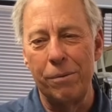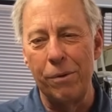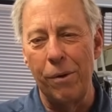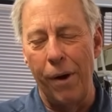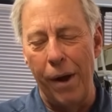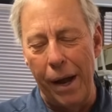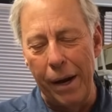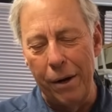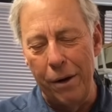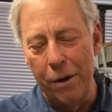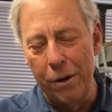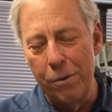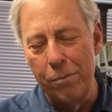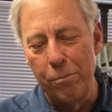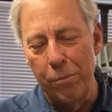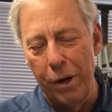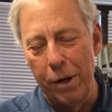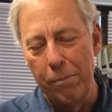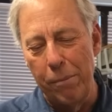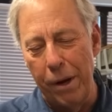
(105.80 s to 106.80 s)
so I couldn't
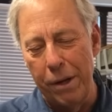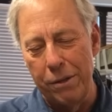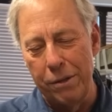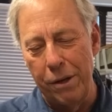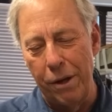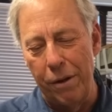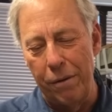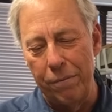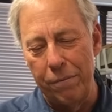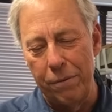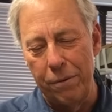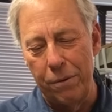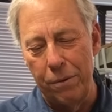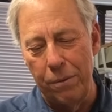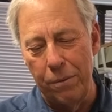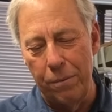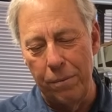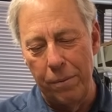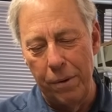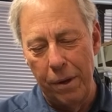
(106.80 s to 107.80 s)
bring myself
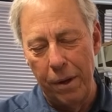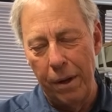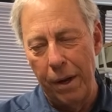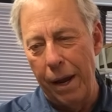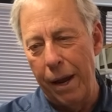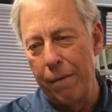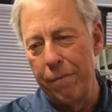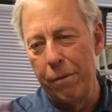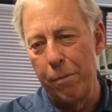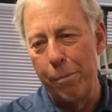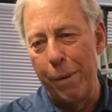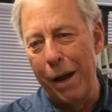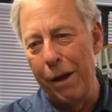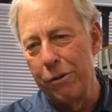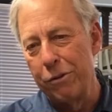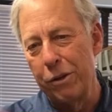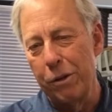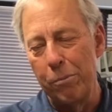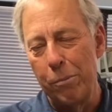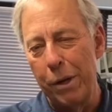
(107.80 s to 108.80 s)
to have the
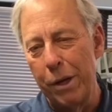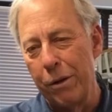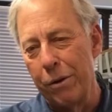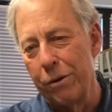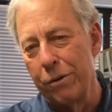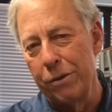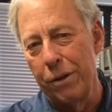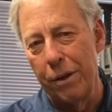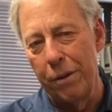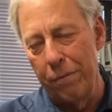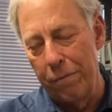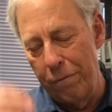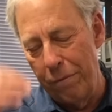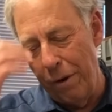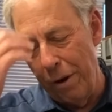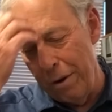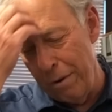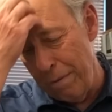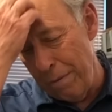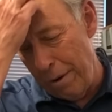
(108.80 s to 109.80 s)
bouncing meters on the front of